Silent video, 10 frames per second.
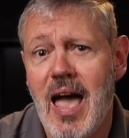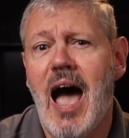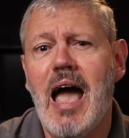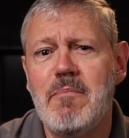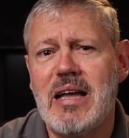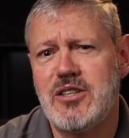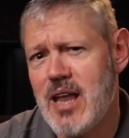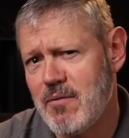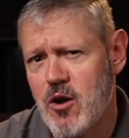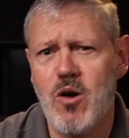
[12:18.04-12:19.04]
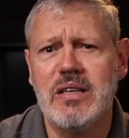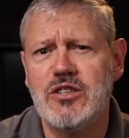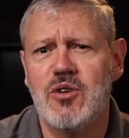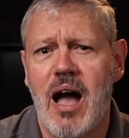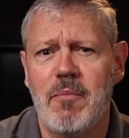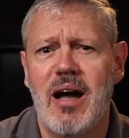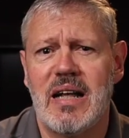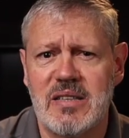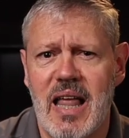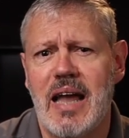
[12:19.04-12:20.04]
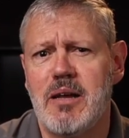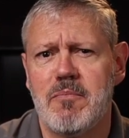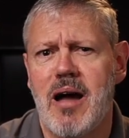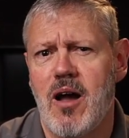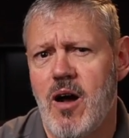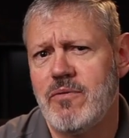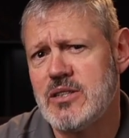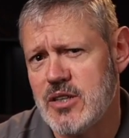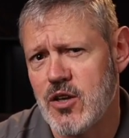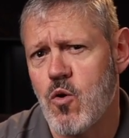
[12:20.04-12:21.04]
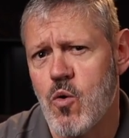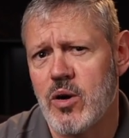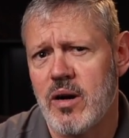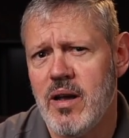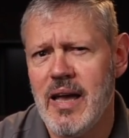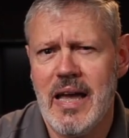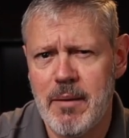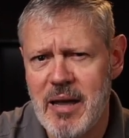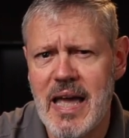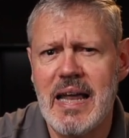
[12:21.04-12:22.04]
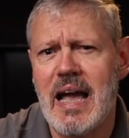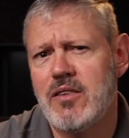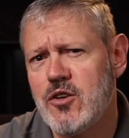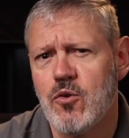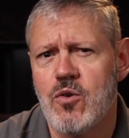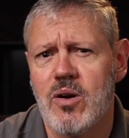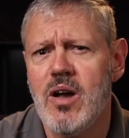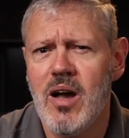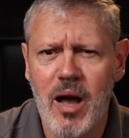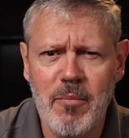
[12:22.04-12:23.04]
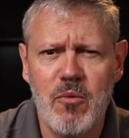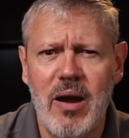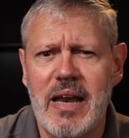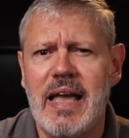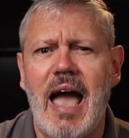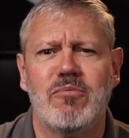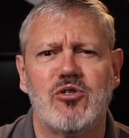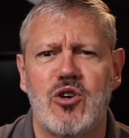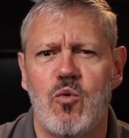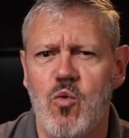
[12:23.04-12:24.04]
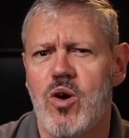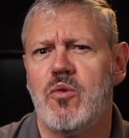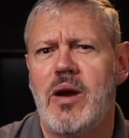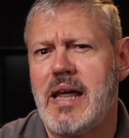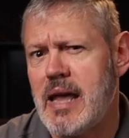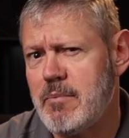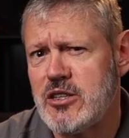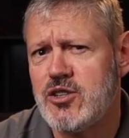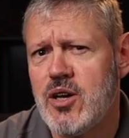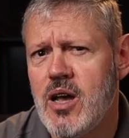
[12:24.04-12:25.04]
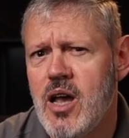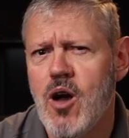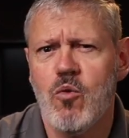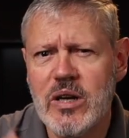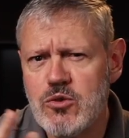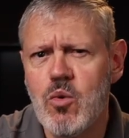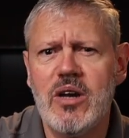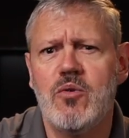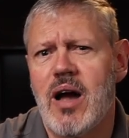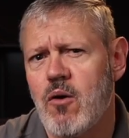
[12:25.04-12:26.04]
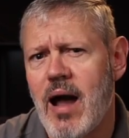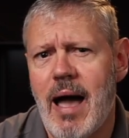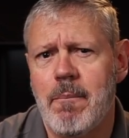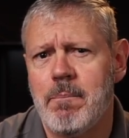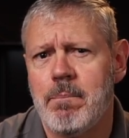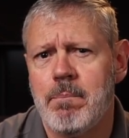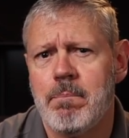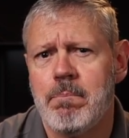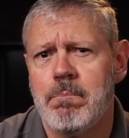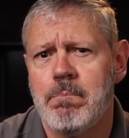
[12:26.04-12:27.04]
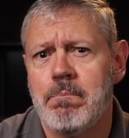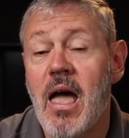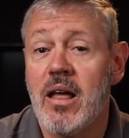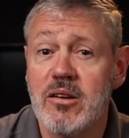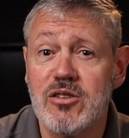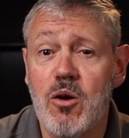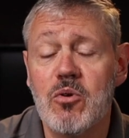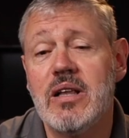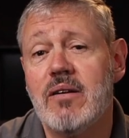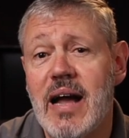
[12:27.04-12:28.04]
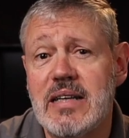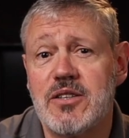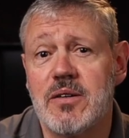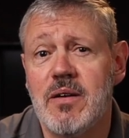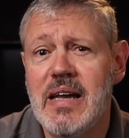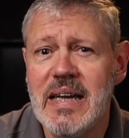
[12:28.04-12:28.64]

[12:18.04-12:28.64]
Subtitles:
I imagine having all these tripods lined up in my office in the corner, and I'm heading out the door on my way to capture an award-winning image. Which one do I grab? There's no clear answer.